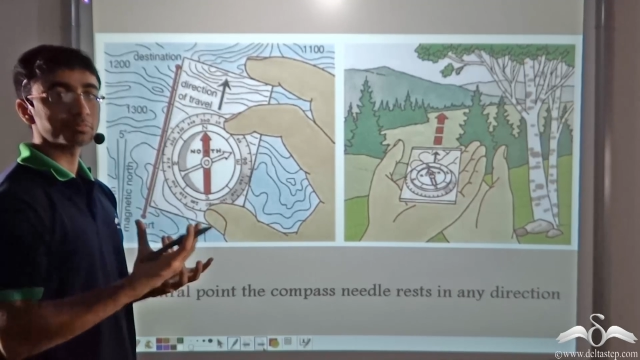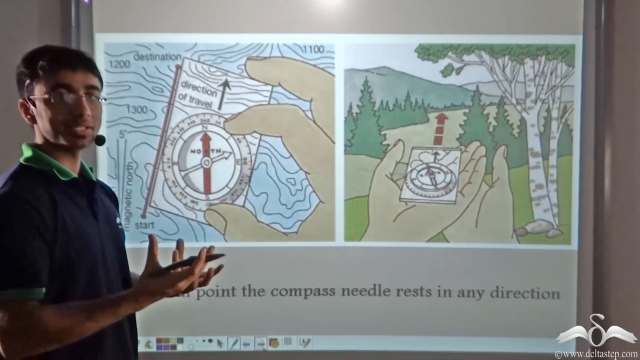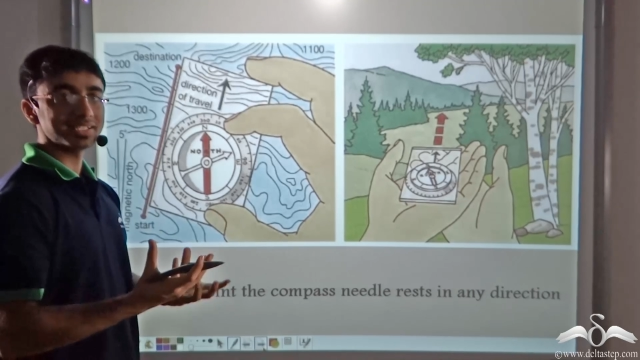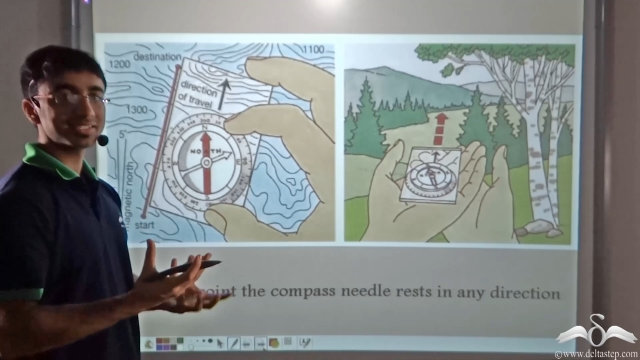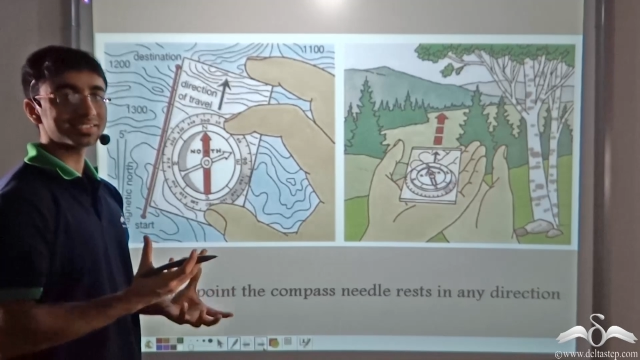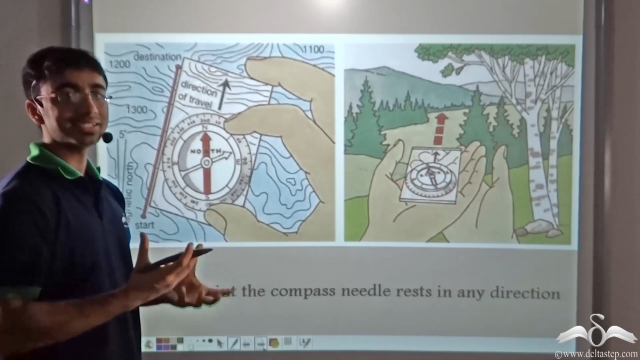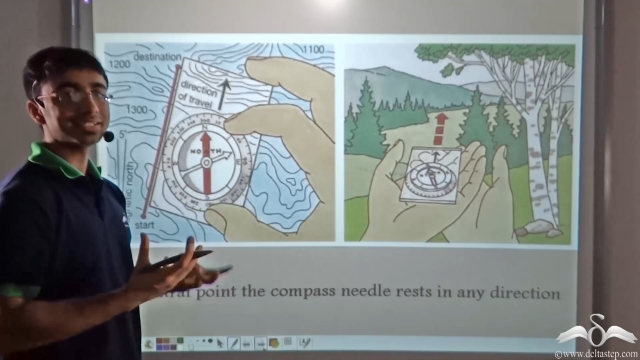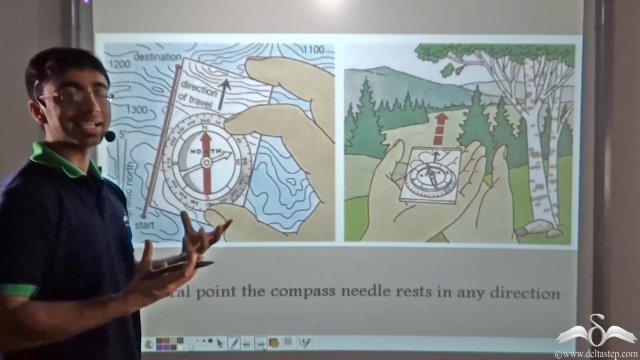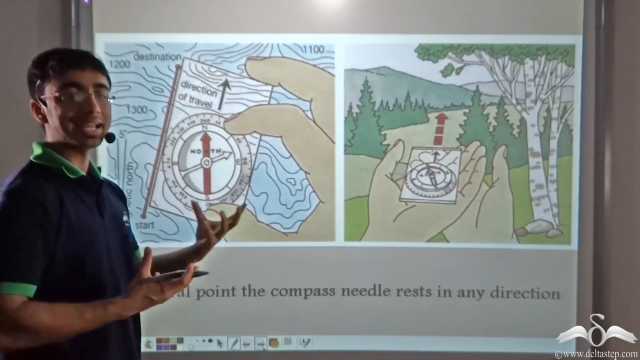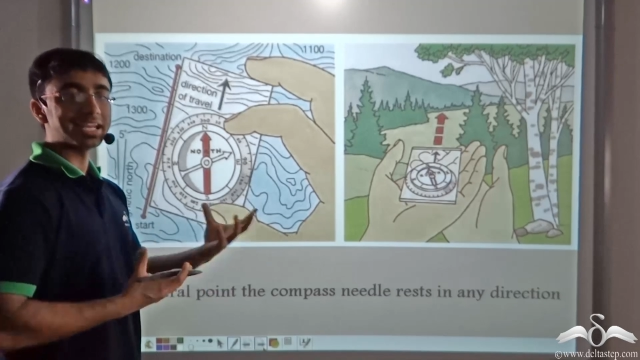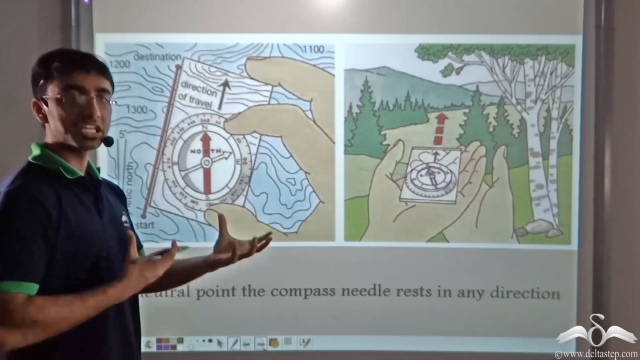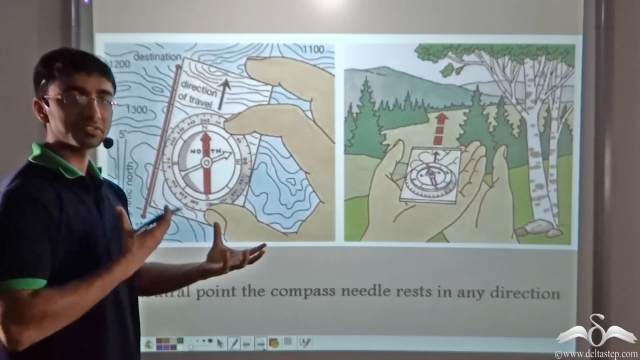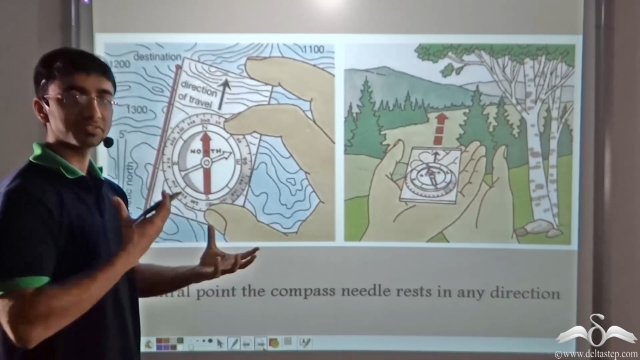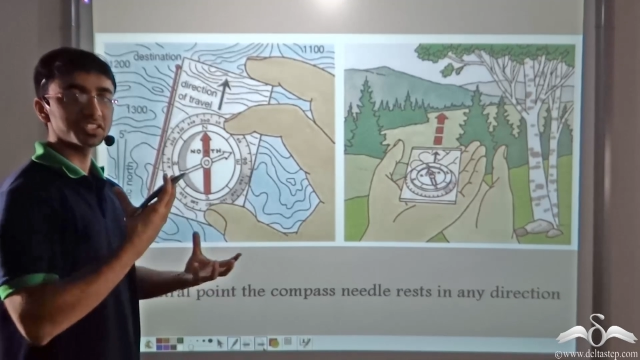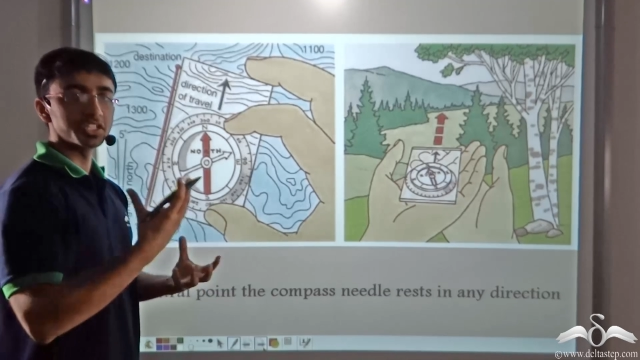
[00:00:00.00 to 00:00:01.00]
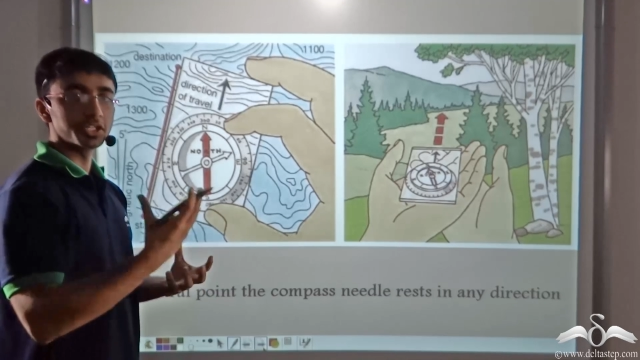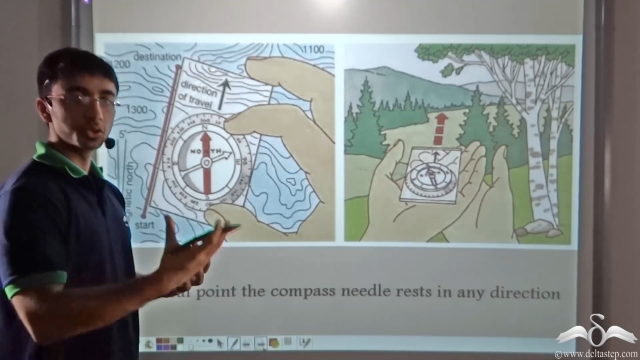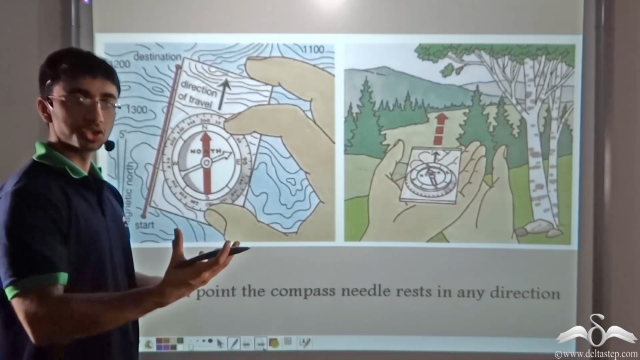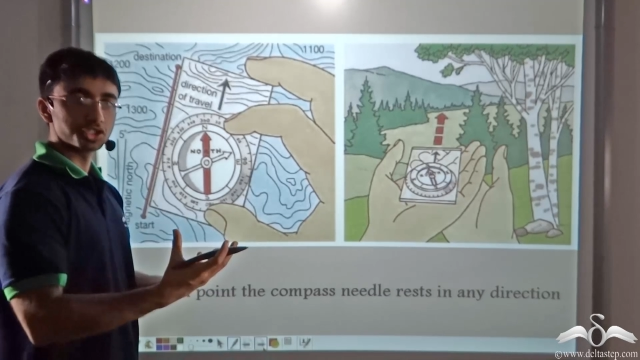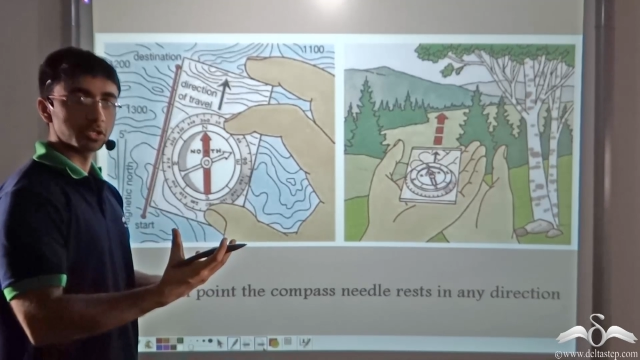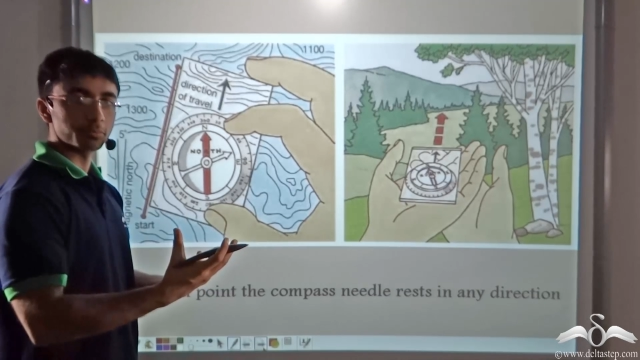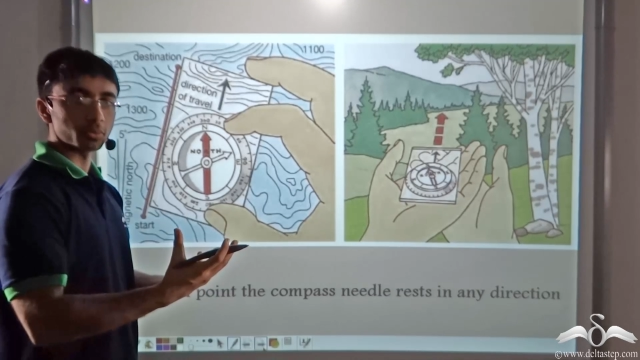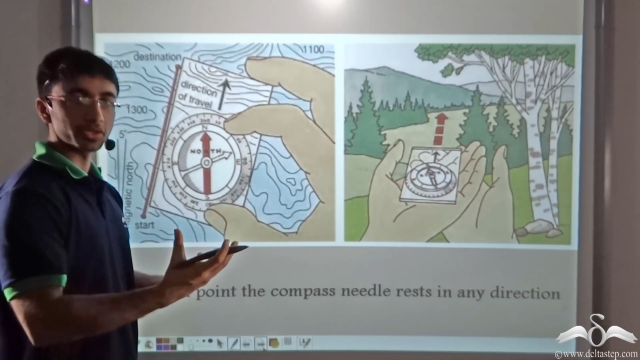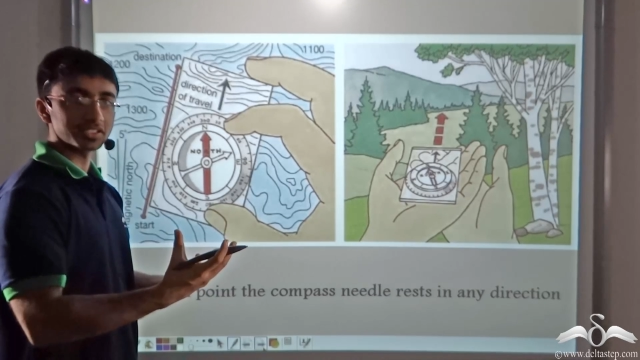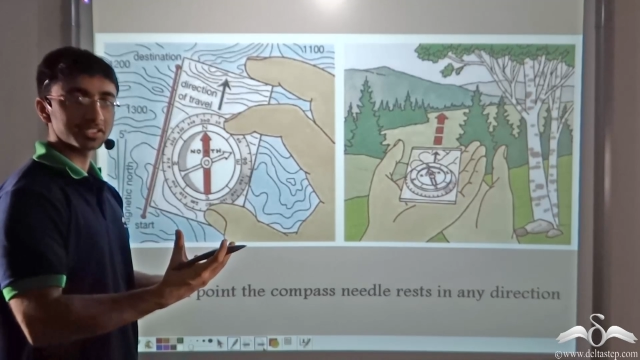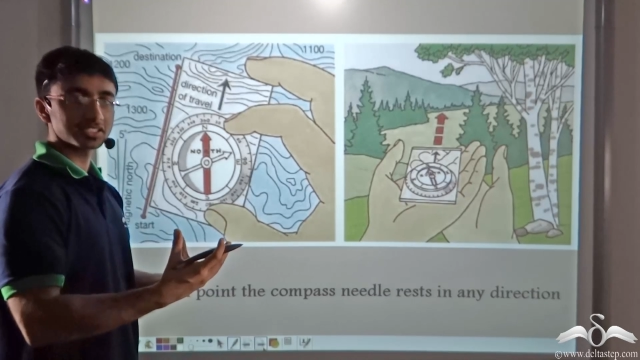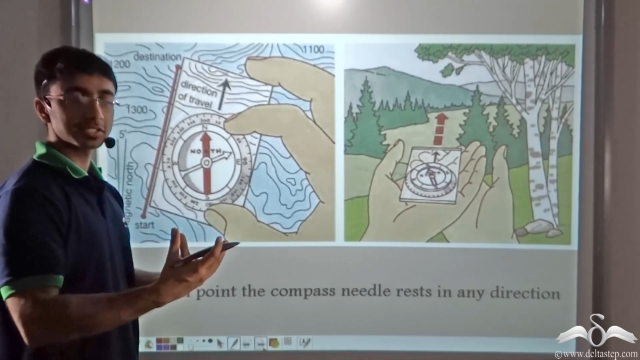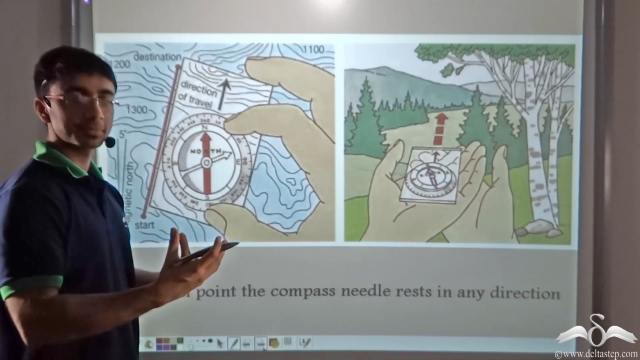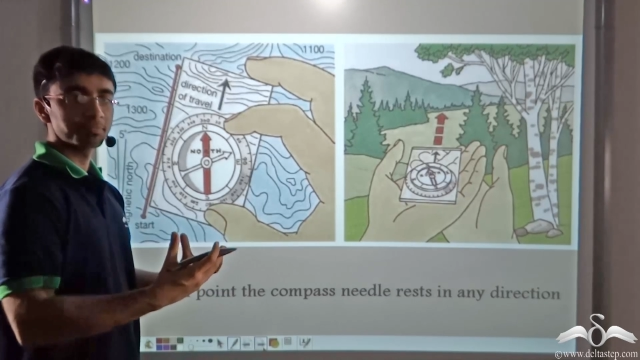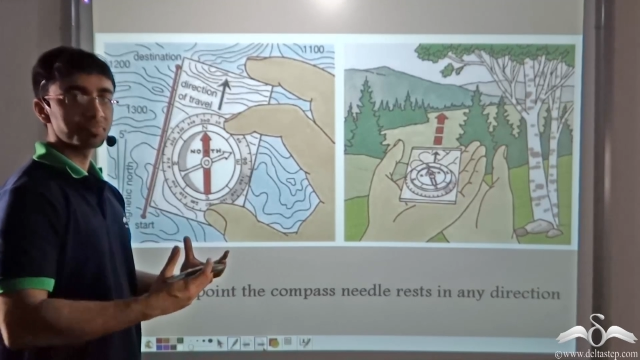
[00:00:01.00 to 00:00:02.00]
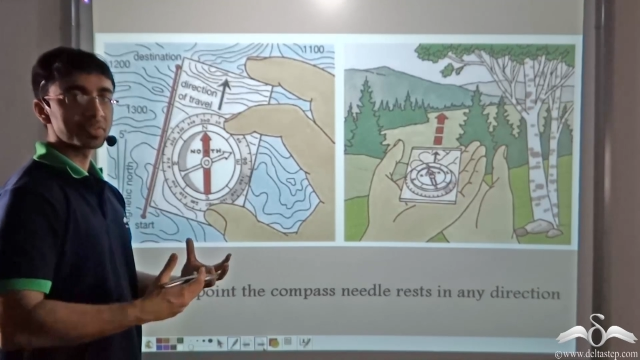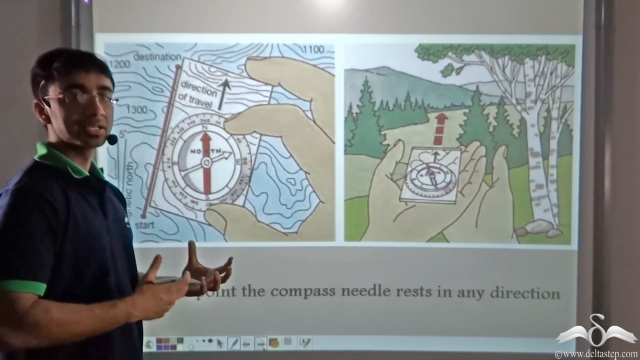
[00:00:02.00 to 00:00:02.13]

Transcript: placed at any of the neutral points,